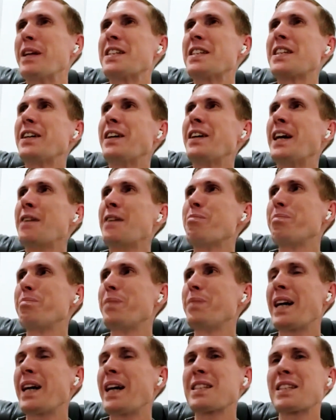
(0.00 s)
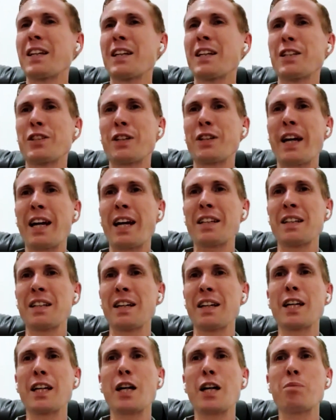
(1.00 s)
So I passed out a tract to
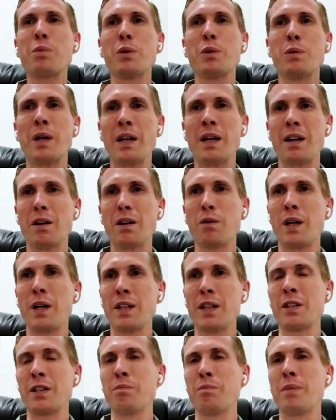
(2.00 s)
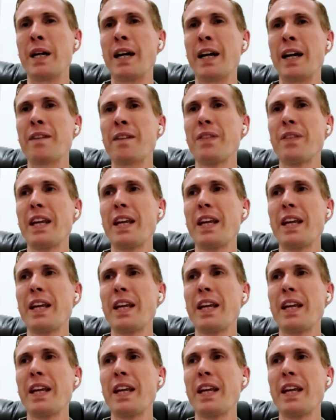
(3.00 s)
a couple wandering by,